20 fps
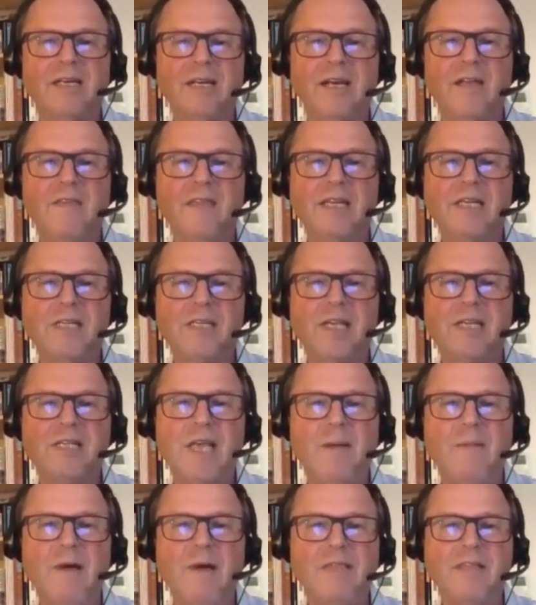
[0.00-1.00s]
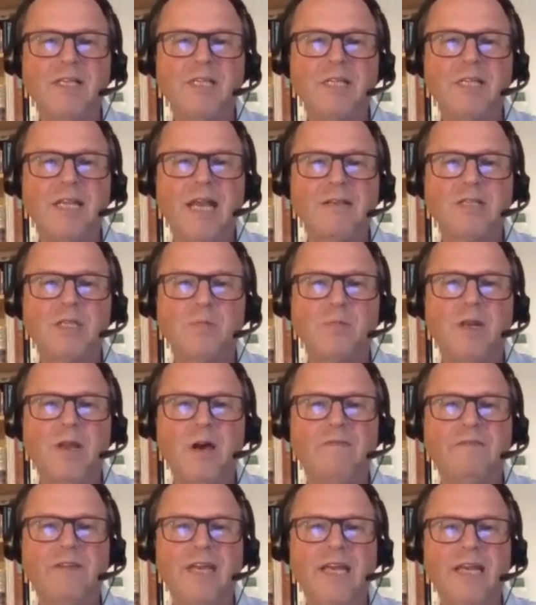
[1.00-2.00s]
And then it says, how about this announcement
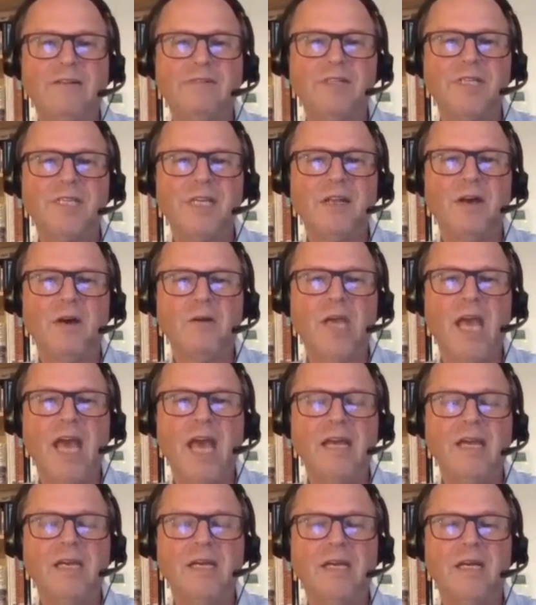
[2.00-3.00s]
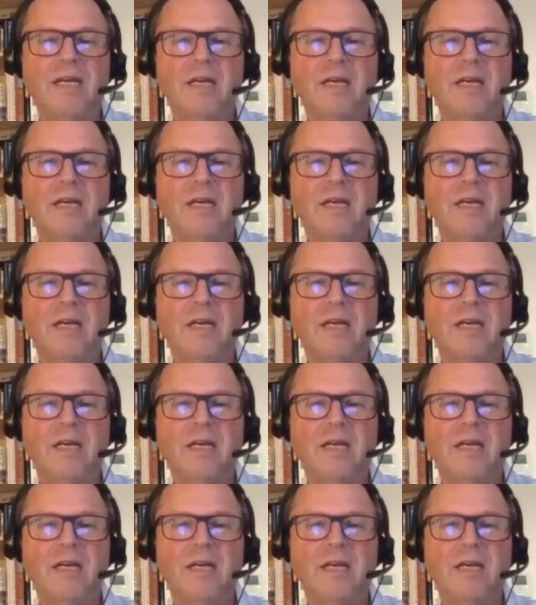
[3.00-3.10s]
over here? Is it okay?